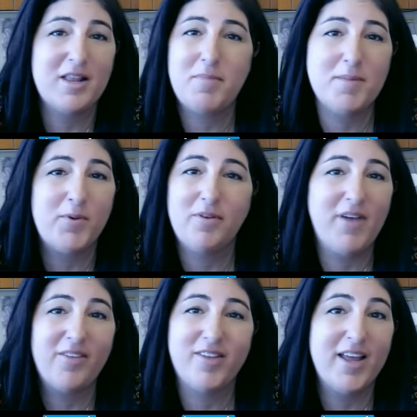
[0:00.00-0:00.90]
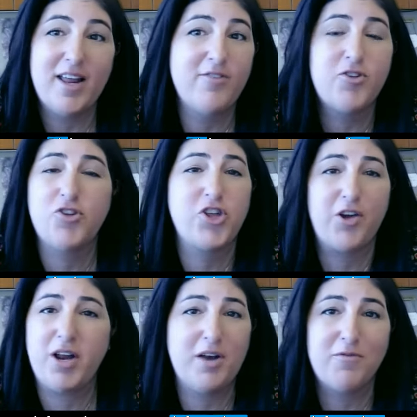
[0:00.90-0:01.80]
people invested, it's just
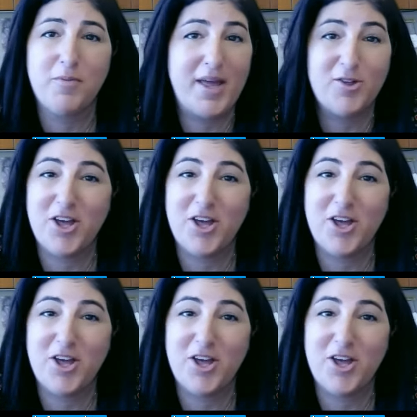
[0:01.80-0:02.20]
sharing information.